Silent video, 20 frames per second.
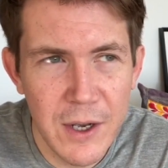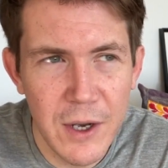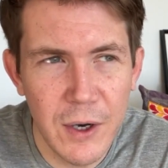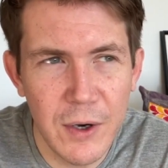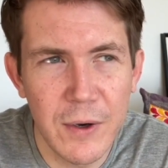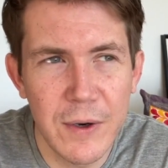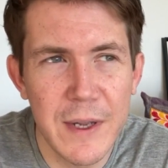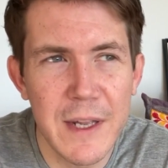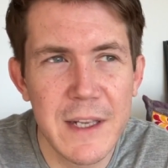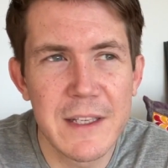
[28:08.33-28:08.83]

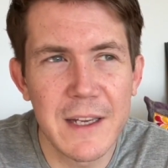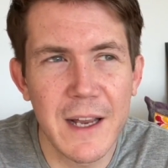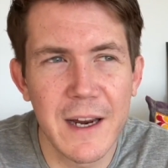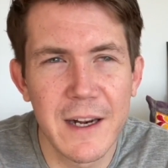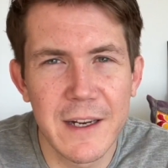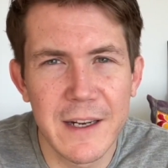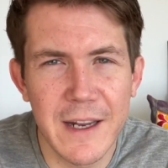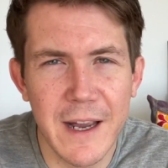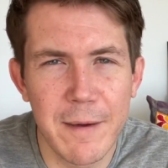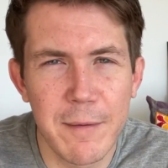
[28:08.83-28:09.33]
or it's kind
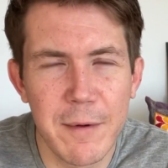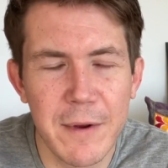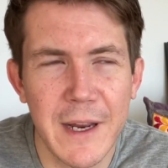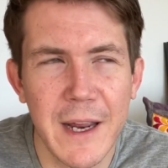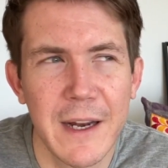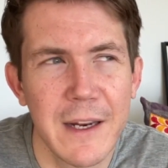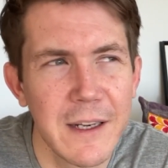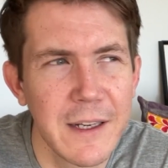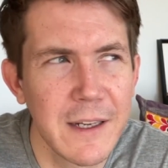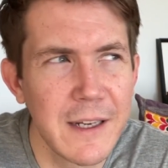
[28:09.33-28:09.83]
of get,
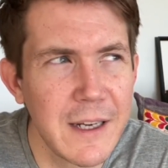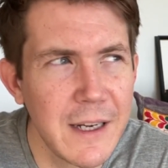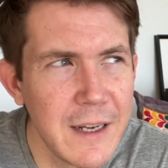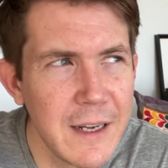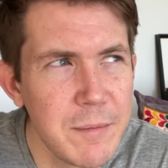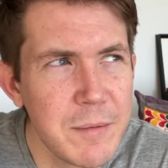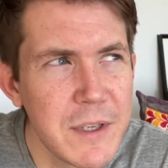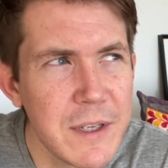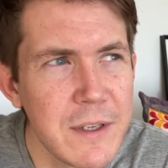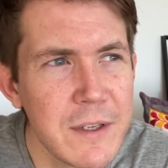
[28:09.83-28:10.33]
getting a glimpse